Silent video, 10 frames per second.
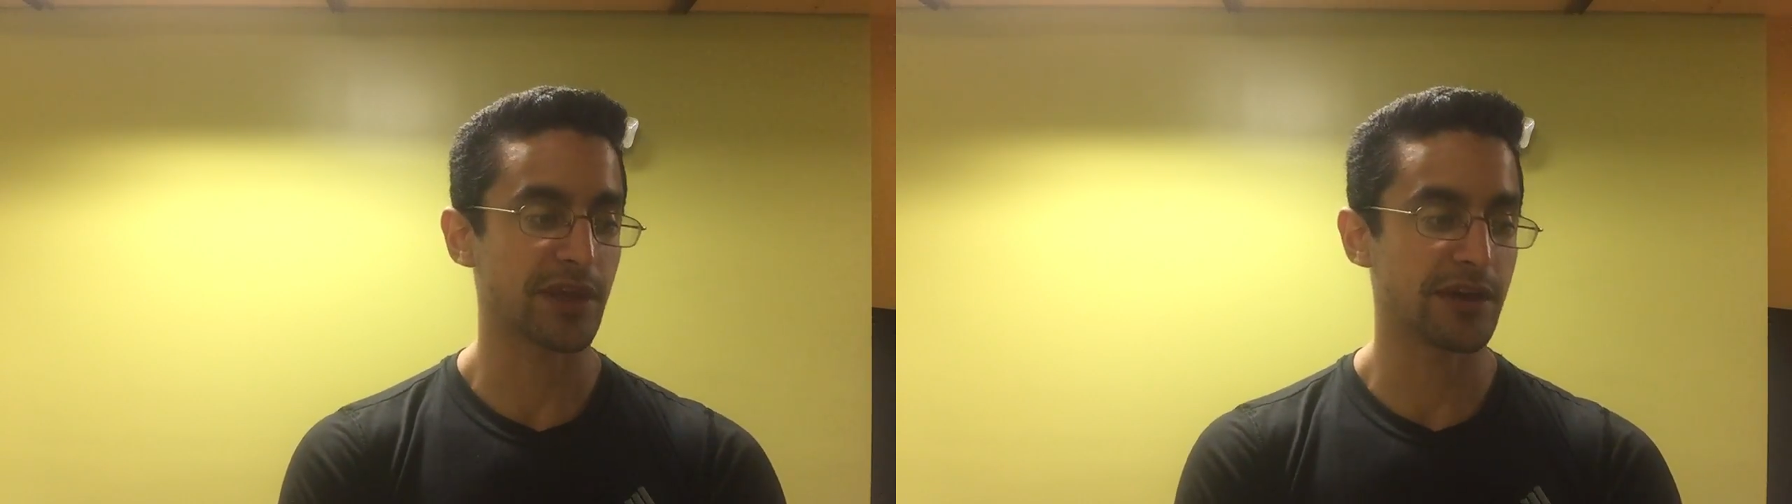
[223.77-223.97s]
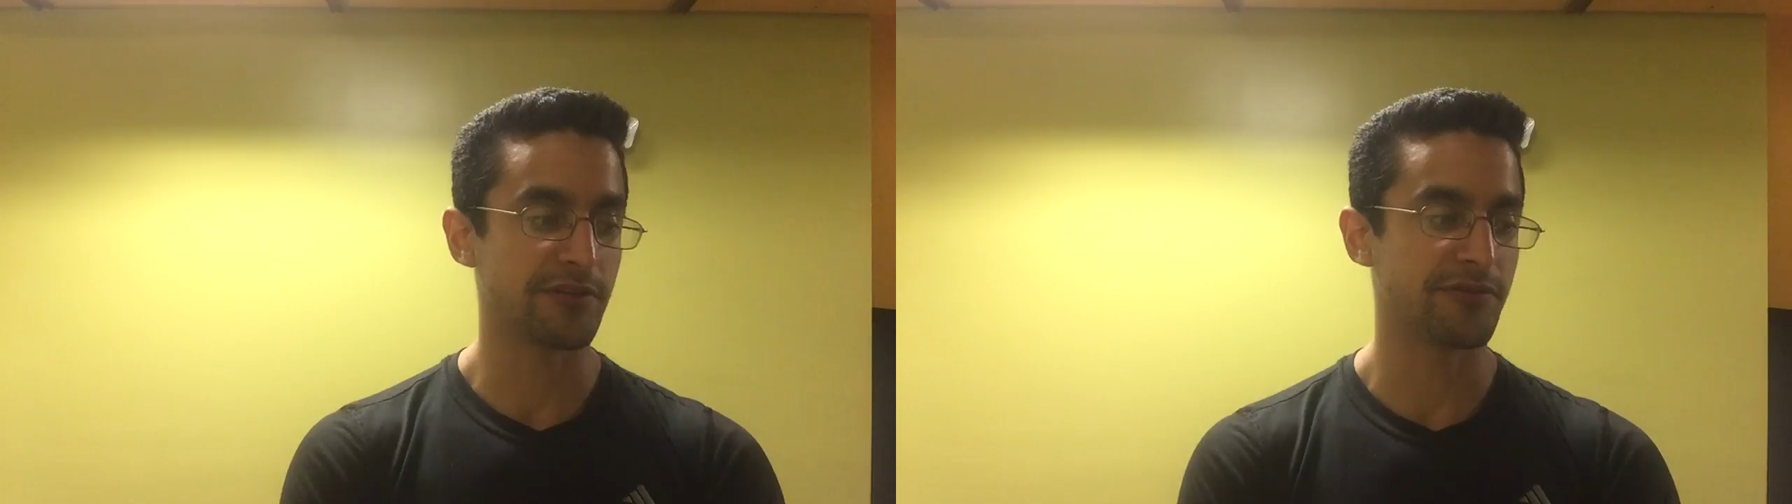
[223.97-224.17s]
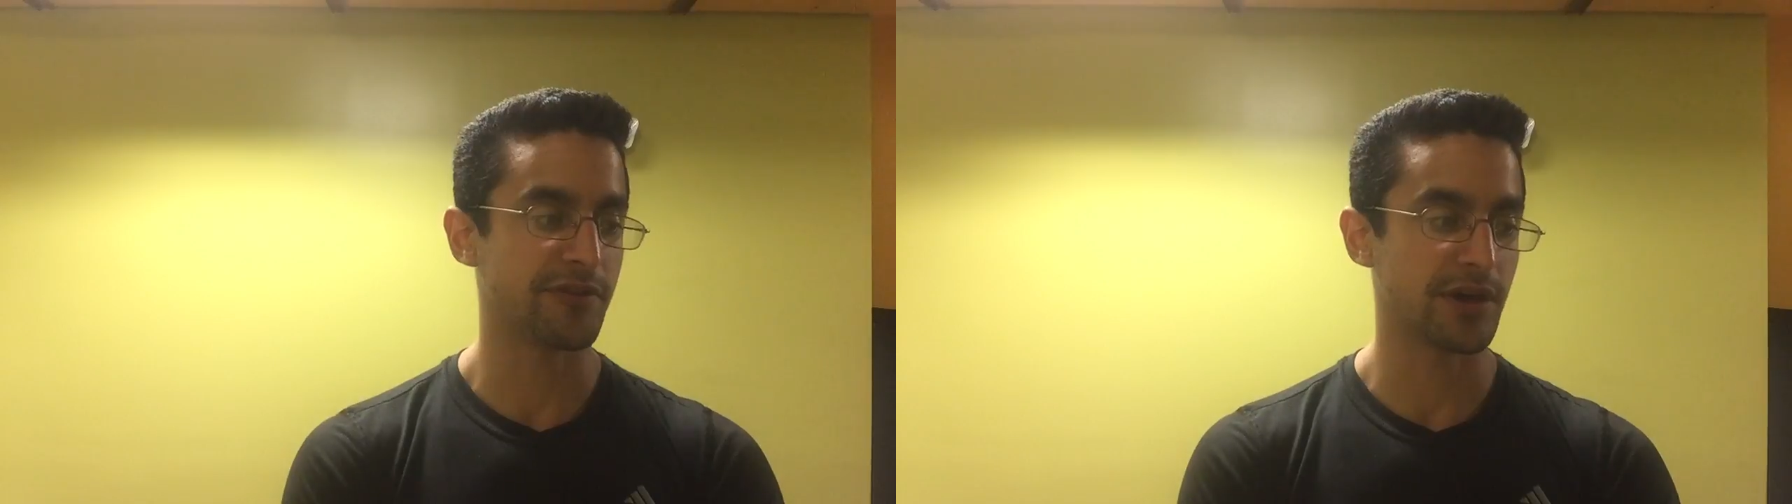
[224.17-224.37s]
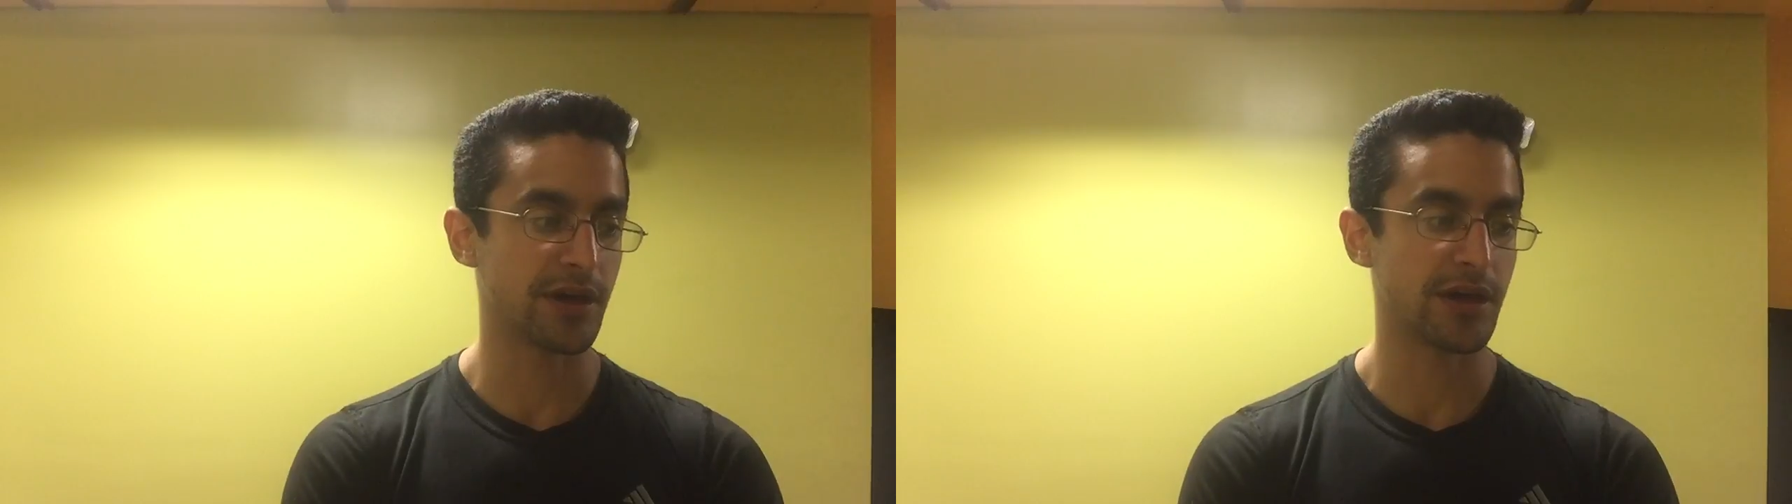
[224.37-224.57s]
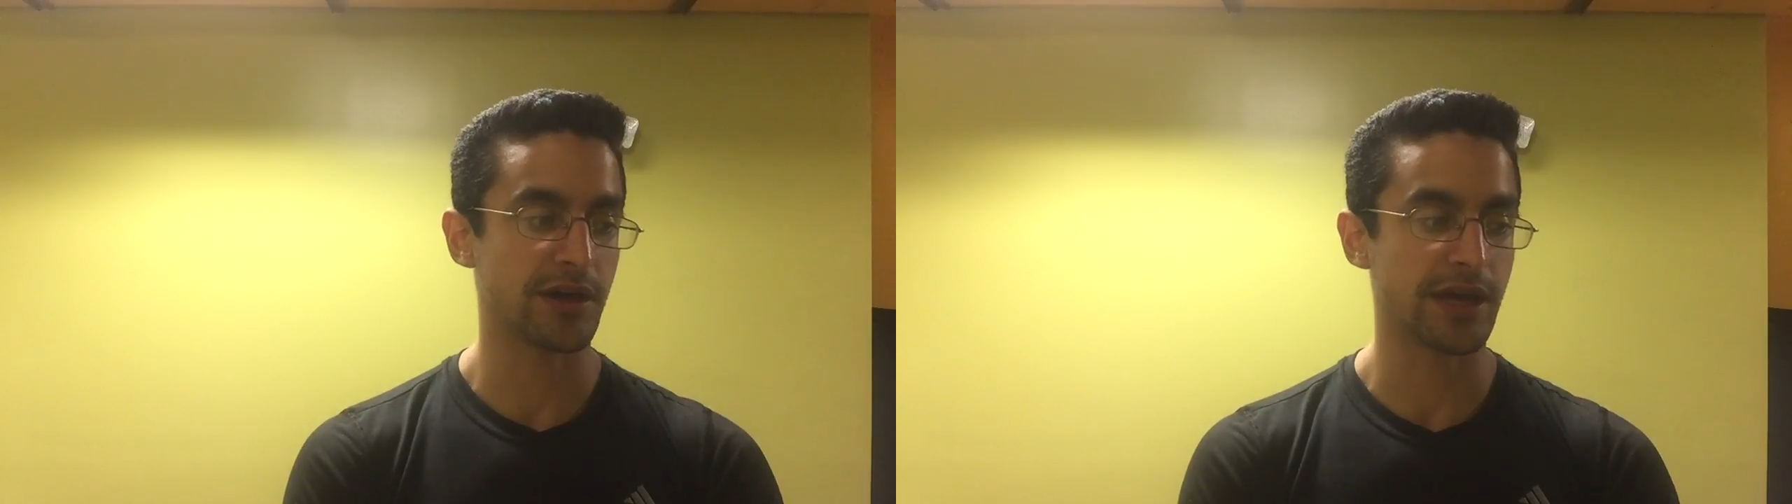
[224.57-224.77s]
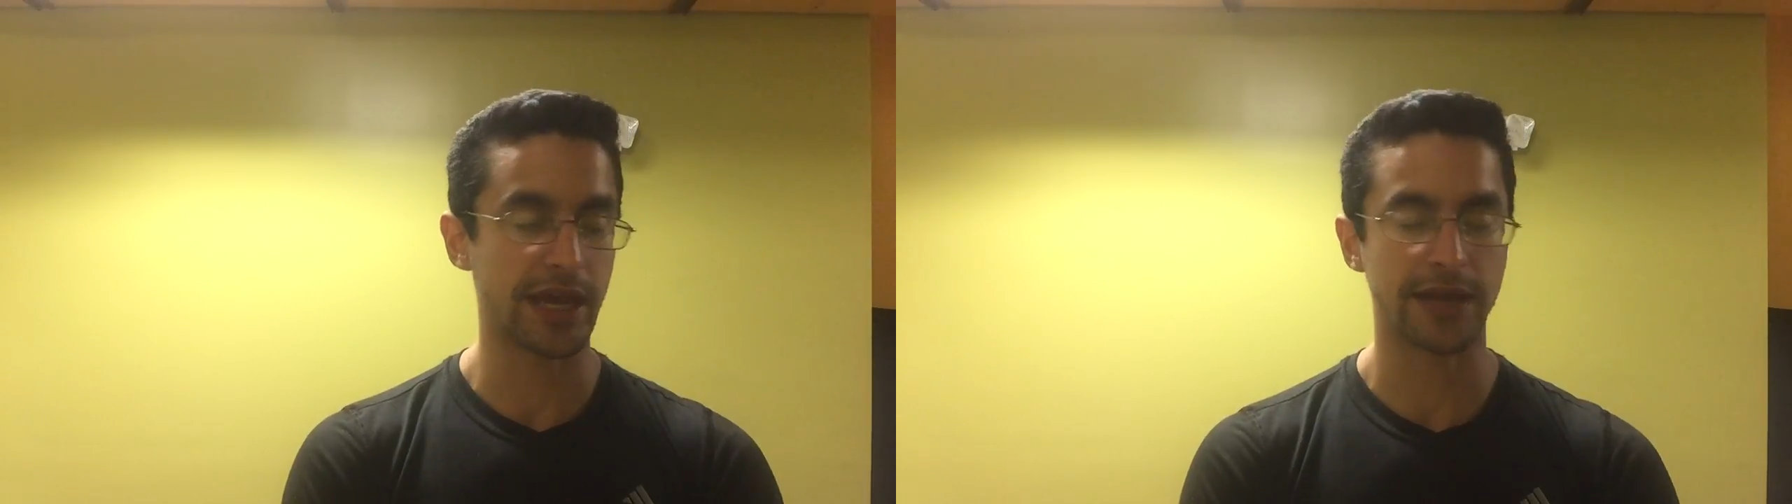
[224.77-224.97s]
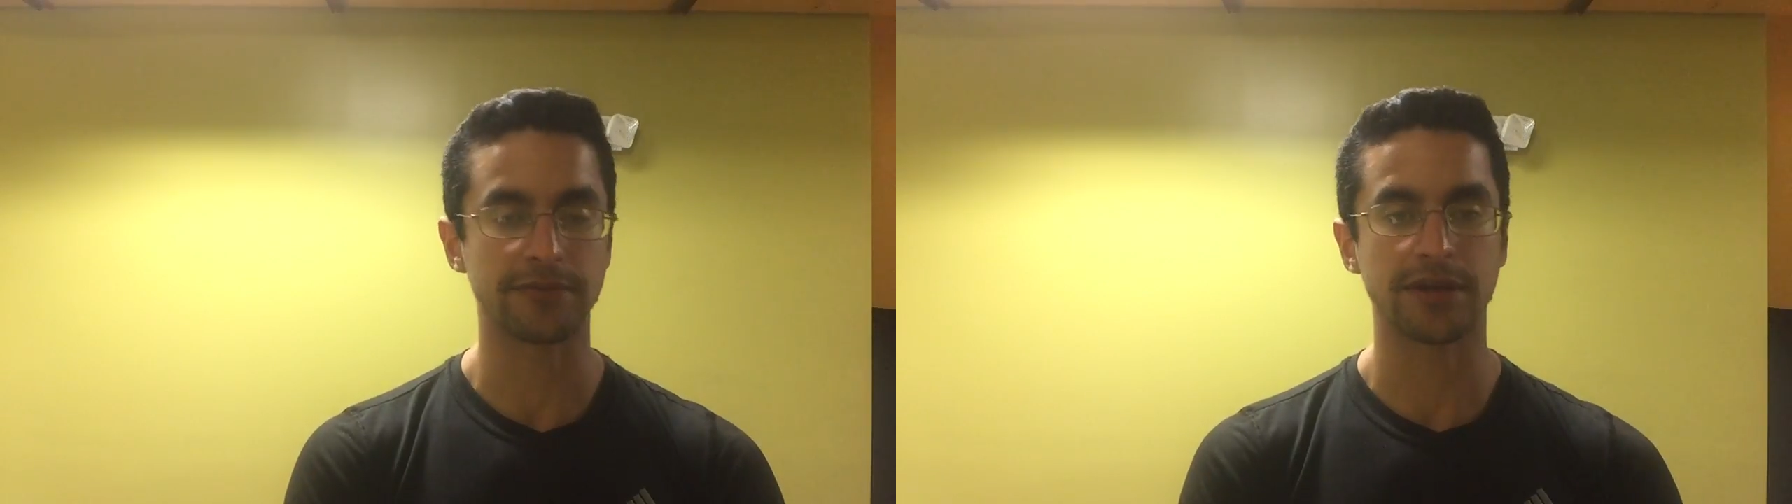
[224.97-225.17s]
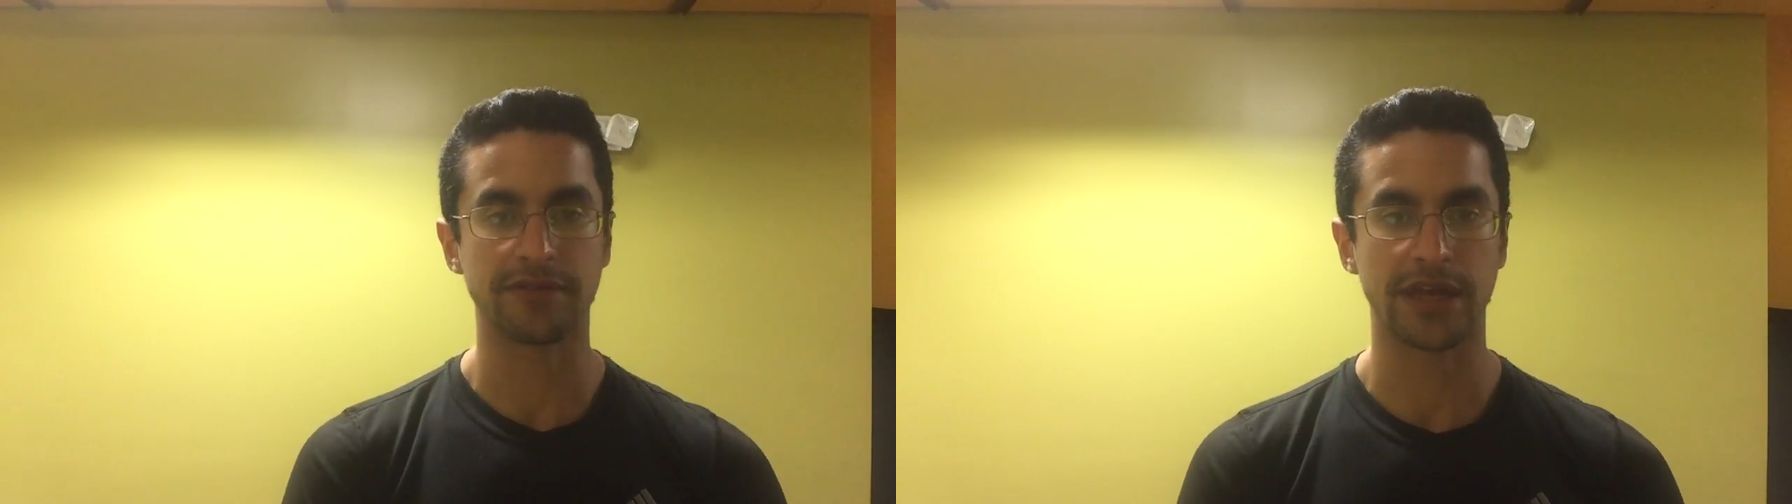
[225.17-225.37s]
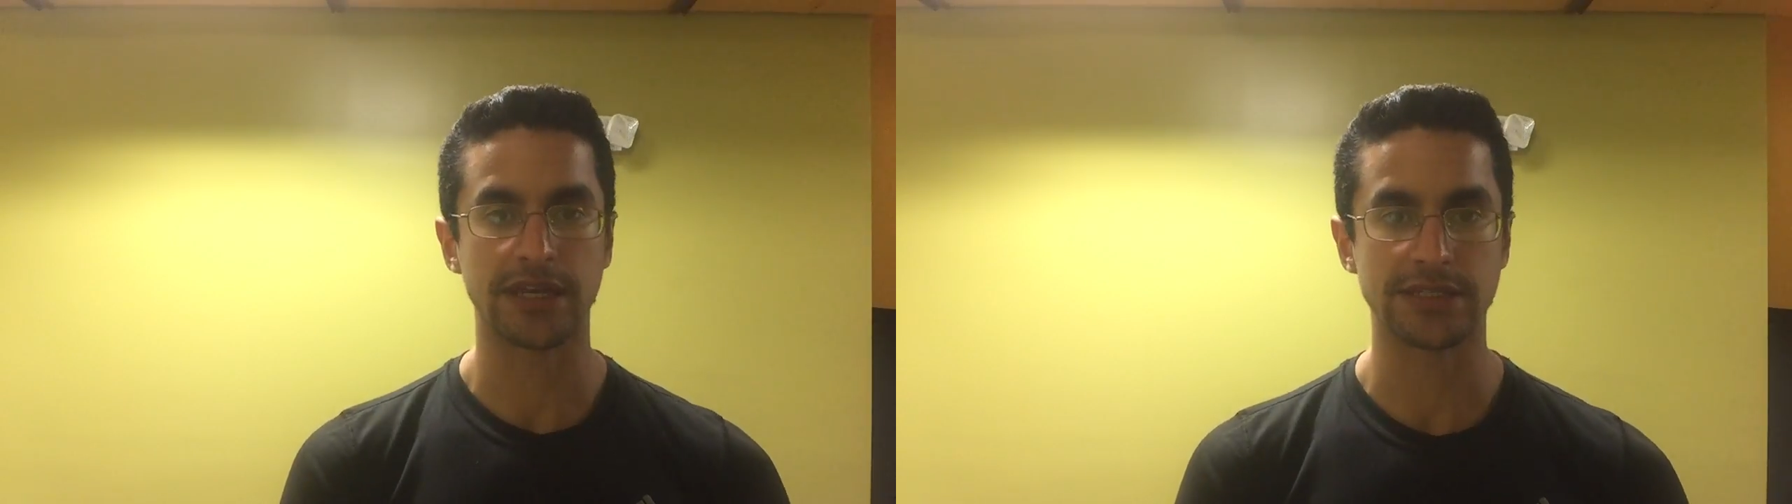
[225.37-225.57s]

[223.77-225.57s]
if that